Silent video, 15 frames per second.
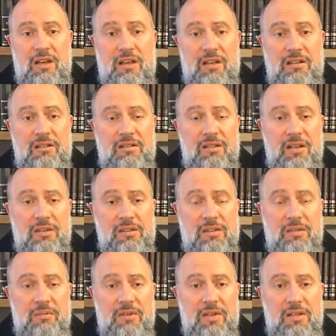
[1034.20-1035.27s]
and
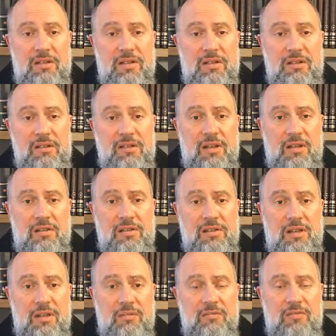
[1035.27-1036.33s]
the
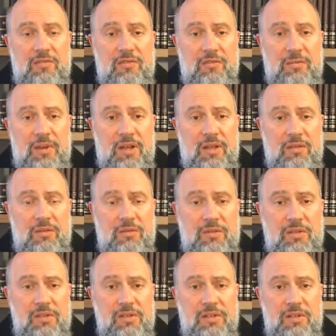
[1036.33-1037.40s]
same for many other
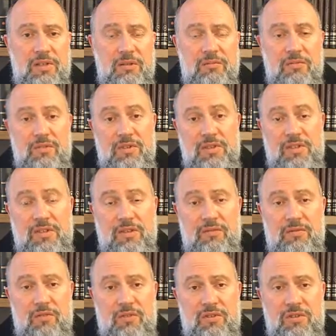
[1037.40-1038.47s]
words in Hebrew. And this is
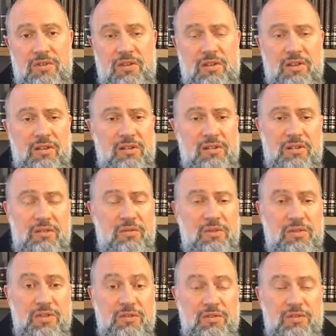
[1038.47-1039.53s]
unfortunate, and there's no
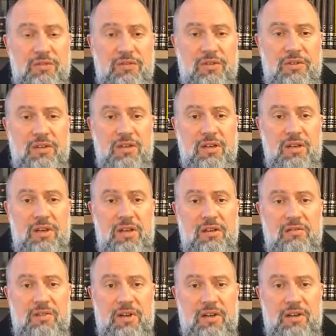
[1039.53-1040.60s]
excuse for it,
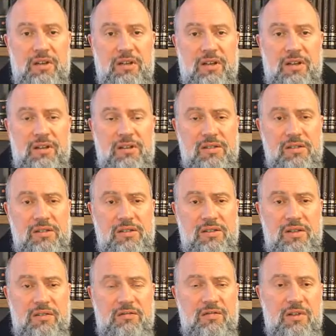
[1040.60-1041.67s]
frankly, and it is
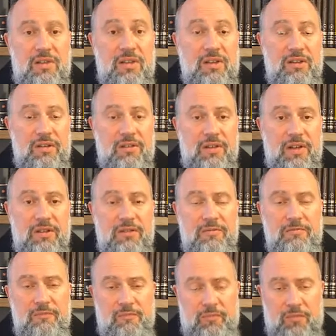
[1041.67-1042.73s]
definitely incorrect.